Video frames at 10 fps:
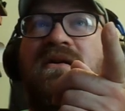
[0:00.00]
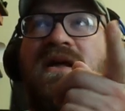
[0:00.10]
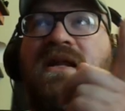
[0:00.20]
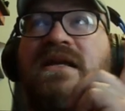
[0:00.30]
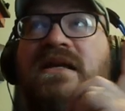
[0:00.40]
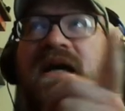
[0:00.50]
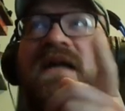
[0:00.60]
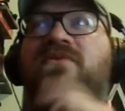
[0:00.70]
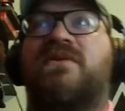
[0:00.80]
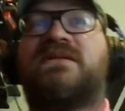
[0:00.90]
And I
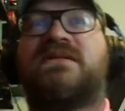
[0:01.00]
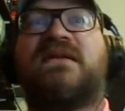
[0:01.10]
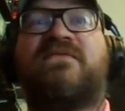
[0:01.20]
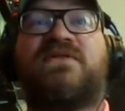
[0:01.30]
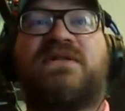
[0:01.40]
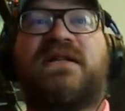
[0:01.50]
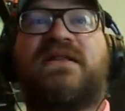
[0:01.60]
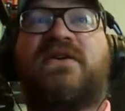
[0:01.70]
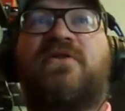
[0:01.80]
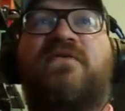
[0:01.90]
kind of want to see if there's
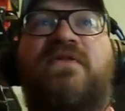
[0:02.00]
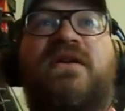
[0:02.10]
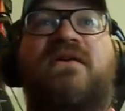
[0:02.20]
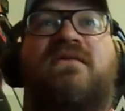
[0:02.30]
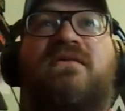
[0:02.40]
anything over there.